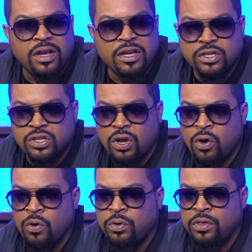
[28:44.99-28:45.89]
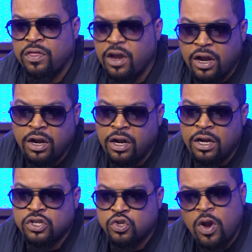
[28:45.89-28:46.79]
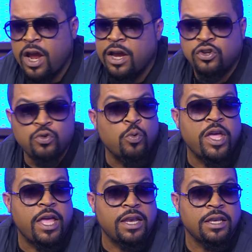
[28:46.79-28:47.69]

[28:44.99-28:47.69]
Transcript: So they're trained to win.